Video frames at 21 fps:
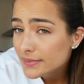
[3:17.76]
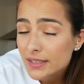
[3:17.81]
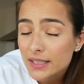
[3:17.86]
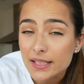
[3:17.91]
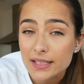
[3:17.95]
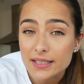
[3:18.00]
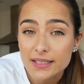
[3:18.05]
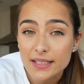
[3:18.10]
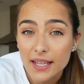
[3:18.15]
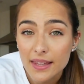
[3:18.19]

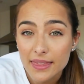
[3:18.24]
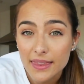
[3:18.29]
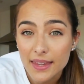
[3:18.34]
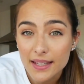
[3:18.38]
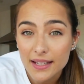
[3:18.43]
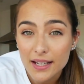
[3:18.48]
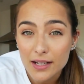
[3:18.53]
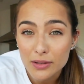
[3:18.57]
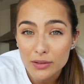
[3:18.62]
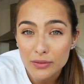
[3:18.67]
Let's get
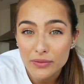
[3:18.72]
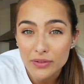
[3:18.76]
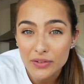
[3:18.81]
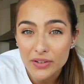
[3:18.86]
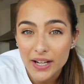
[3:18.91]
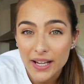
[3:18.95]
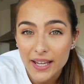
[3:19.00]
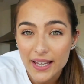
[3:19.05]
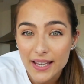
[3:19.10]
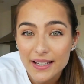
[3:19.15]
that out of
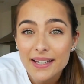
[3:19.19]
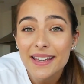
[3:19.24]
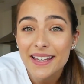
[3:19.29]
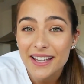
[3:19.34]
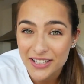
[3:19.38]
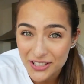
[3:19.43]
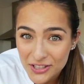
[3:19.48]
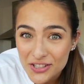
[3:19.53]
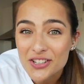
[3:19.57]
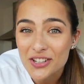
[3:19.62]
your head.
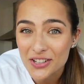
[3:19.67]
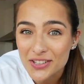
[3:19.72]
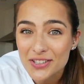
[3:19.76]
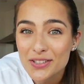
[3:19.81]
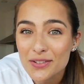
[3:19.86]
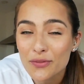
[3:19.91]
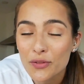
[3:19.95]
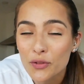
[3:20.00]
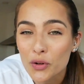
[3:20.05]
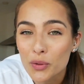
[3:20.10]
It's
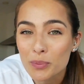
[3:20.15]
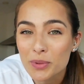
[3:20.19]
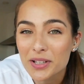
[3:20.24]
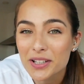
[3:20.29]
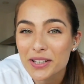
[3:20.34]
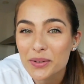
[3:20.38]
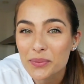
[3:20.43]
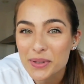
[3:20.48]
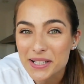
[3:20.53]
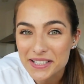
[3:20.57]
just the
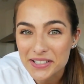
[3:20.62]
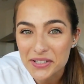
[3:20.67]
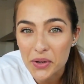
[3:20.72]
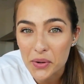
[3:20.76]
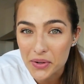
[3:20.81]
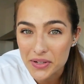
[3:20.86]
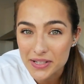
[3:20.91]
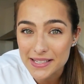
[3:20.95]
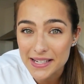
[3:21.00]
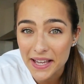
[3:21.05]
formula which is
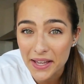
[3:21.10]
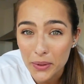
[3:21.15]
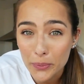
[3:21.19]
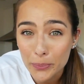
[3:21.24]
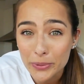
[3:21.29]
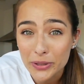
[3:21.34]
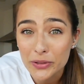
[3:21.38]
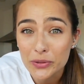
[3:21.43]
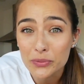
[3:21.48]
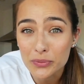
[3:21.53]
going to
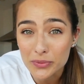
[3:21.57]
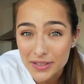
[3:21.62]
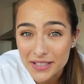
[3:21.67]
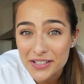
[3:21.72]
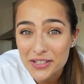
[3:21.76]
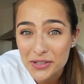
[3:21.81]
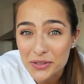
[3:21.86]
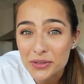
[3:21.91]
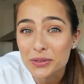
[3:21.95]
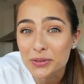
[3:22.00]
help you
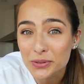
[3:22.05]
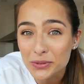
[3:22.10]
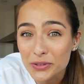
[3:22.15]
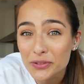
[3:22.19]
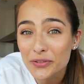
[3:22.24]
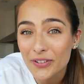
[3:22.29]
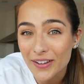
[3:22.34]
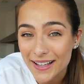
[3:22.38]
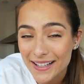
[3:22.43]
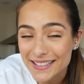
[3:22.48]
reach your goal
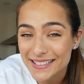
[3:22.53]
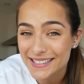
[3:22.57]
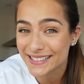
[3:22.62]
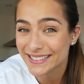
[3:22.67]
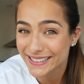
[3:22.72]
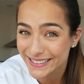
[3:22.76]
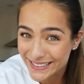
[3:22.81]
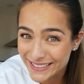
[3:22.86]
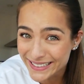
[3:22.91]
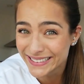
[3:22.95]

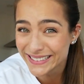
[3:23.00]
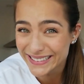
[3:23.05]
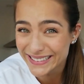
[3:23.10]
faster.